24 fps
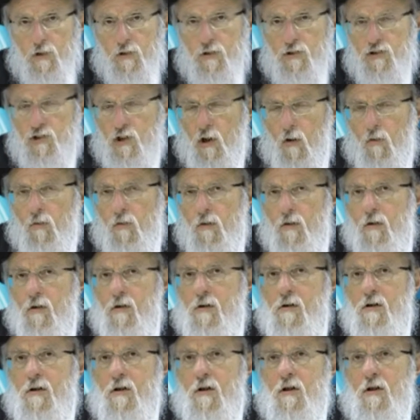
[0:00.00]
So
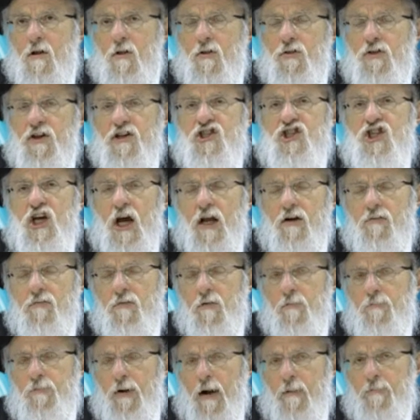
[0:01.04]
the
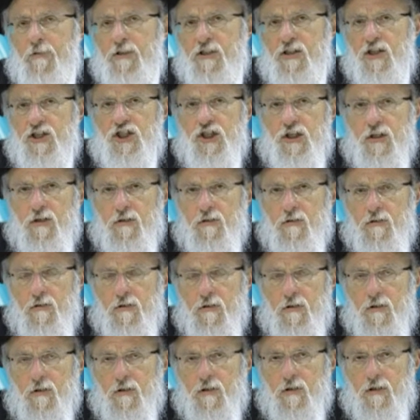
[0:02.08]
general proposition
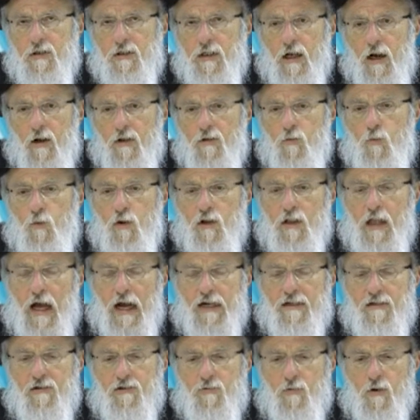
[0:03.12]
that we're
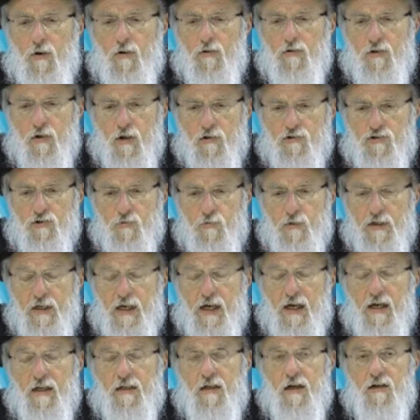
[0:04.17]
locked into our own culture. We
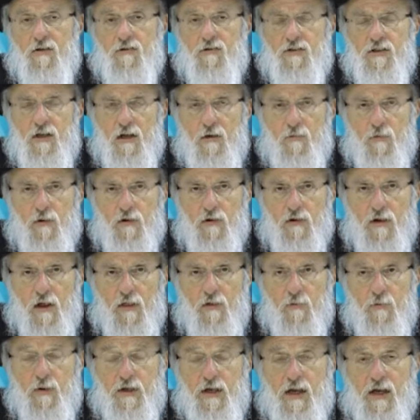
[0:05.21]
can't understand one
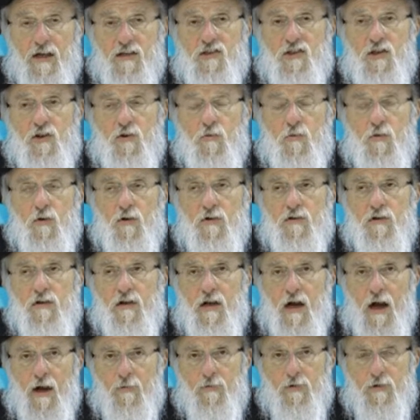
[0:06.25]
another. We can't see the world in
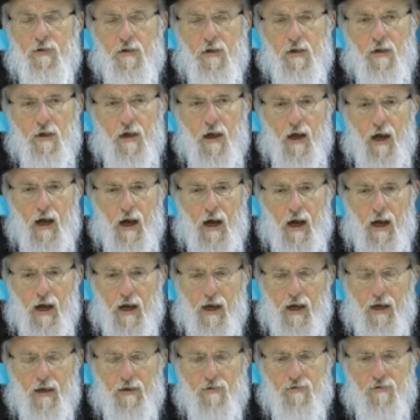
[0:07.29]
common.
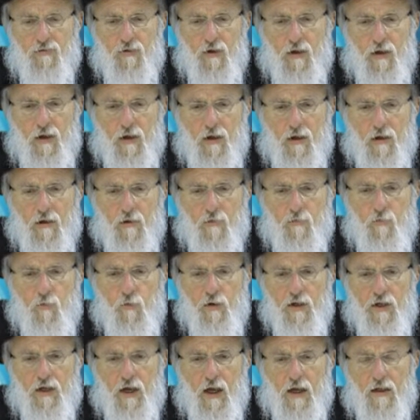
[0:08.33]
And uh,
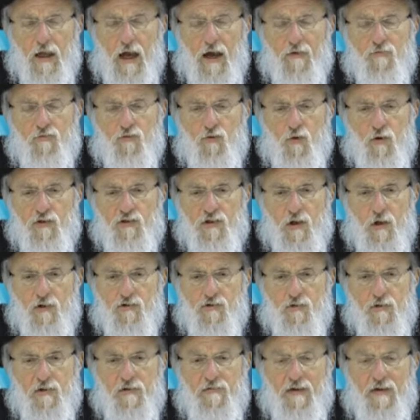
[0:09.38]
we can't have cross cultural